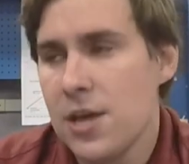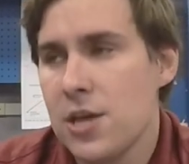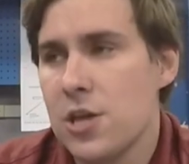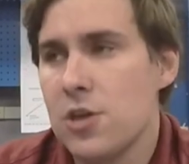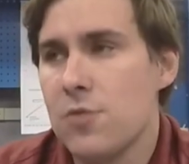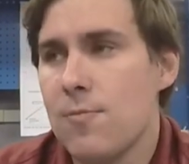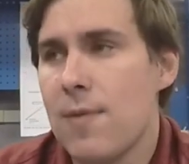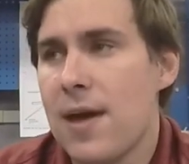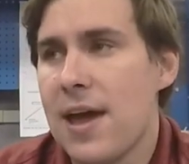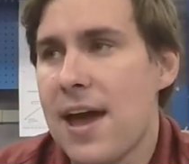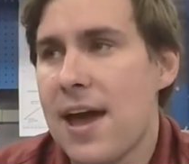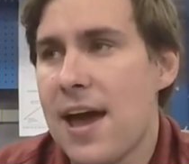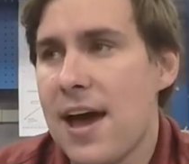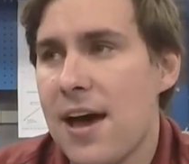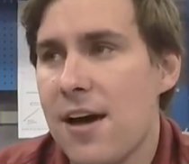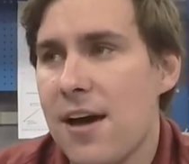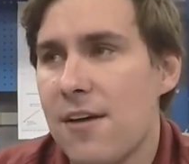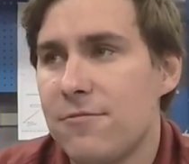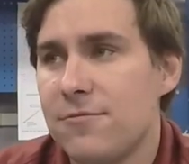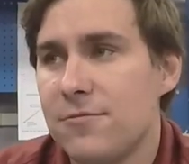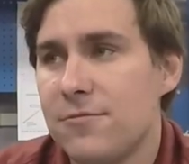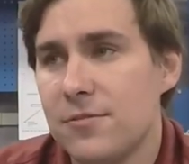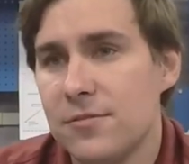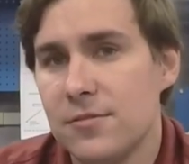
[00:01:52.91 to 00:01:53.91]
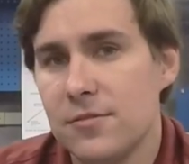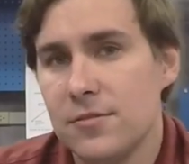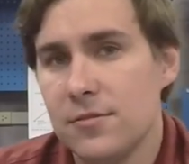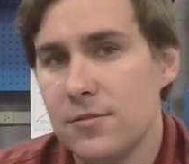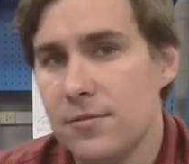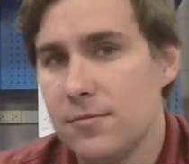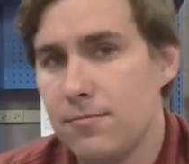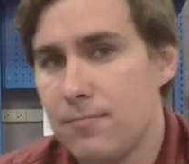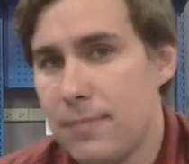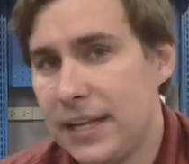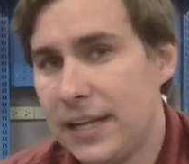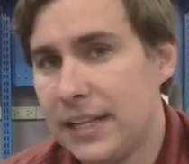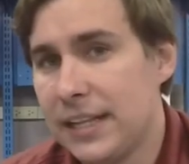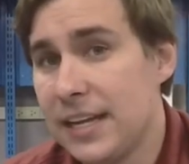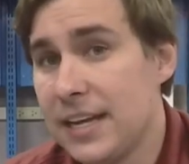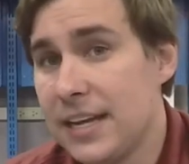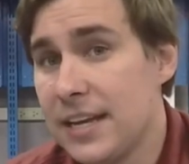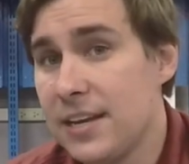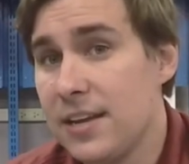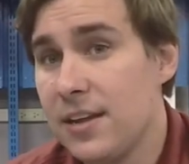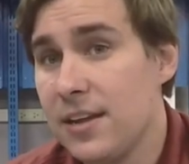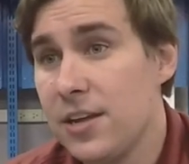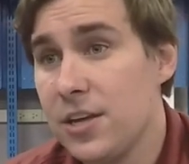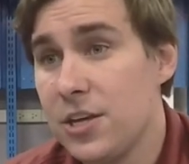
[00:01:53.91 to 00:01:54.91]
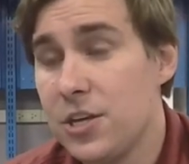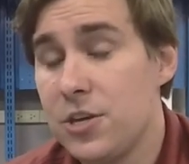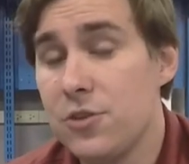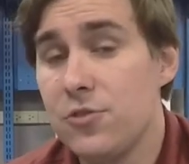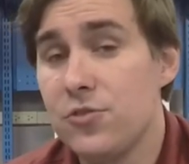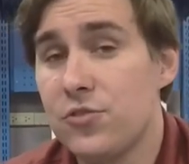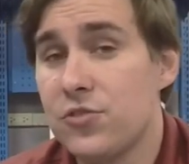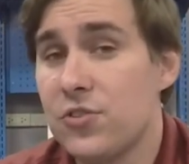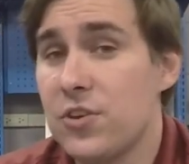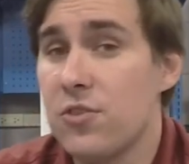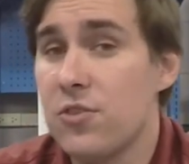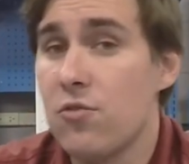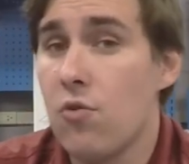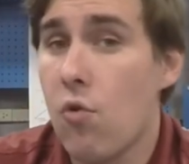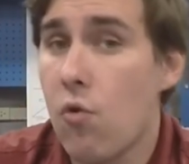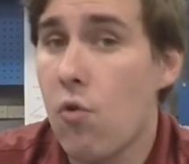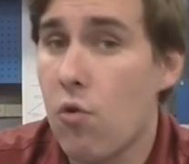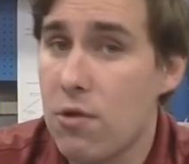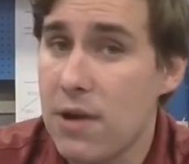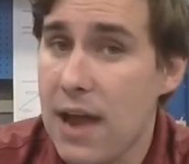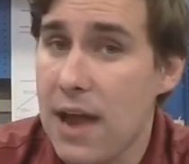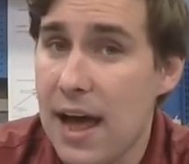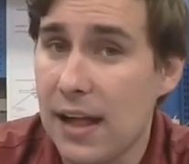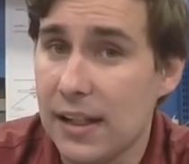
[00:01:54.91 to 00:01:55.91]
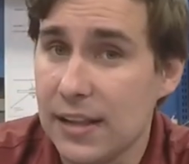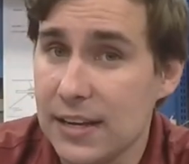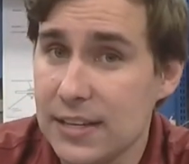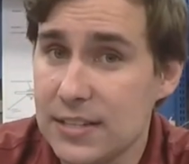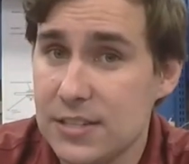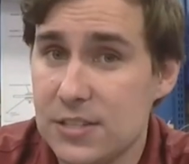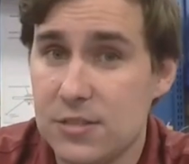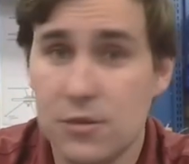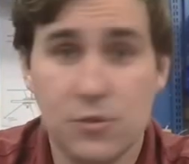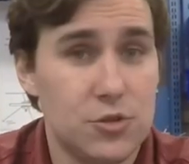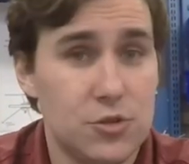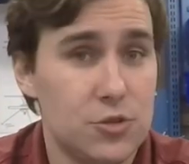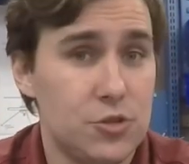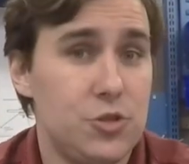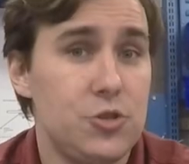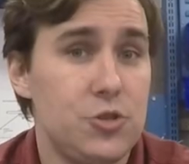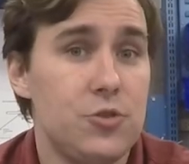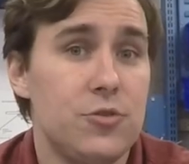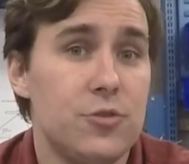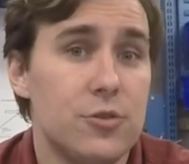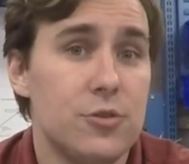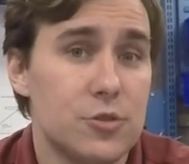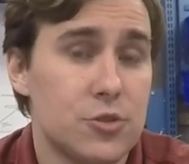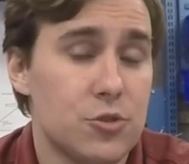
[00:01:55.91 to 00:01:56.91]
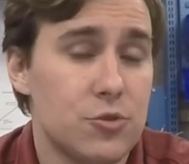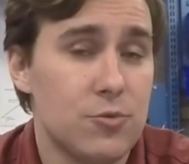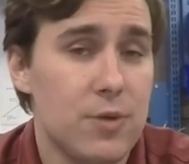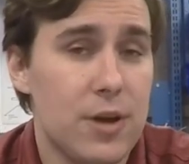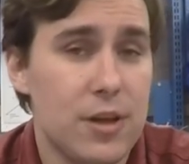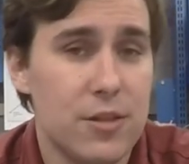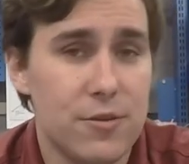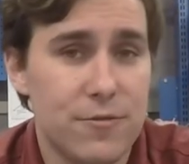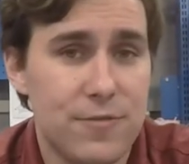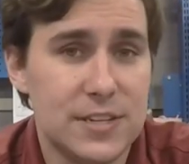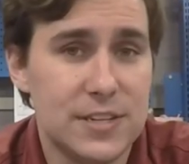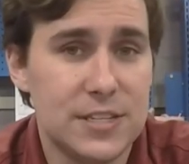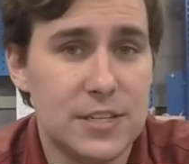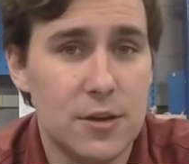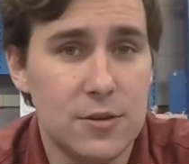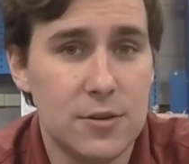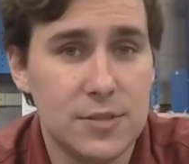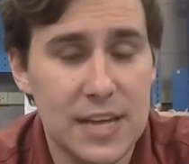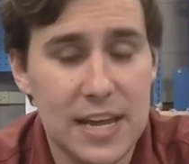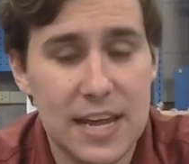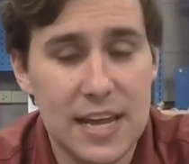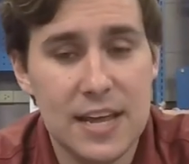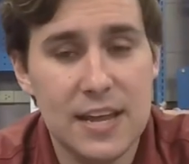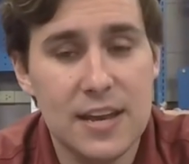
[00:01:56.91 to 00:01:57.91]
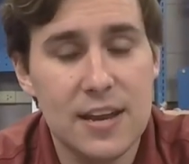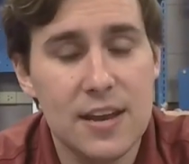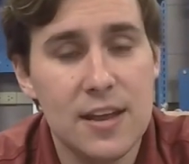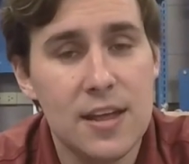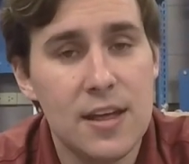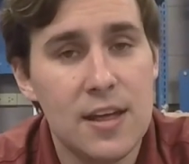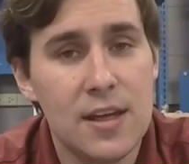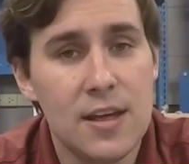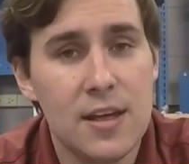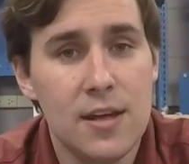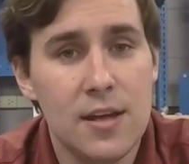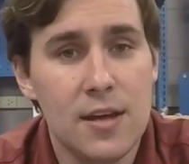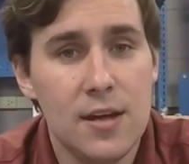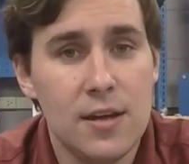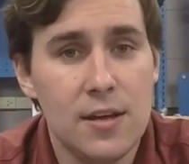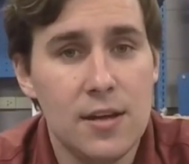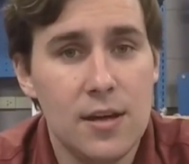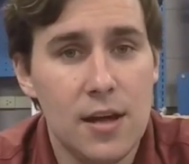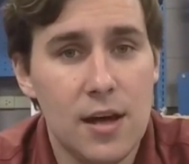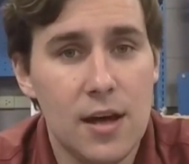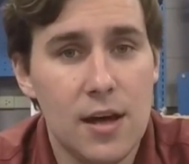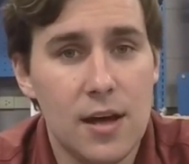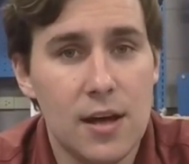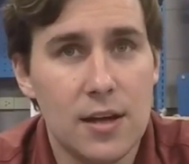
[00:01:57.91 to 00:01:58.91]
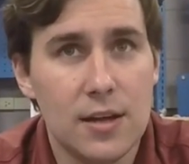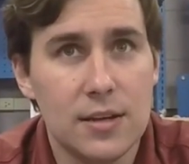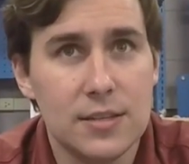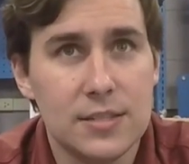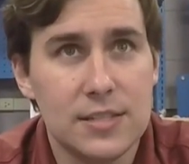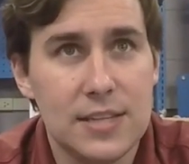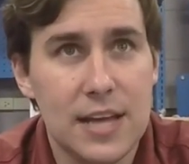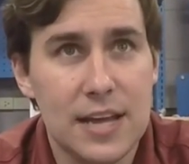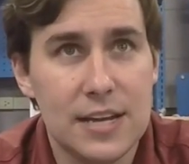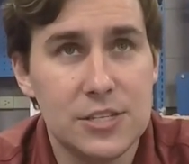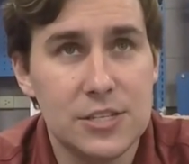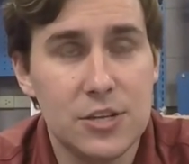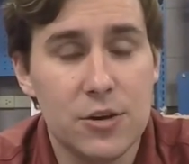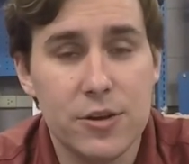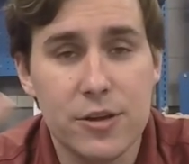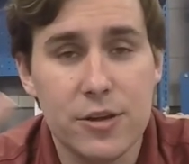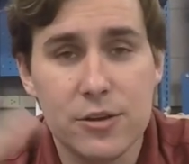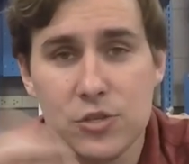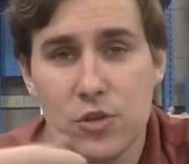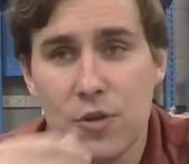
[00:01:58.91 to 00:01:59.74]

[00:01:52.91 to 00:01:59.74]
You may have Midland, Houston, or Dallas. Those are three other FISDOs in San Antonio.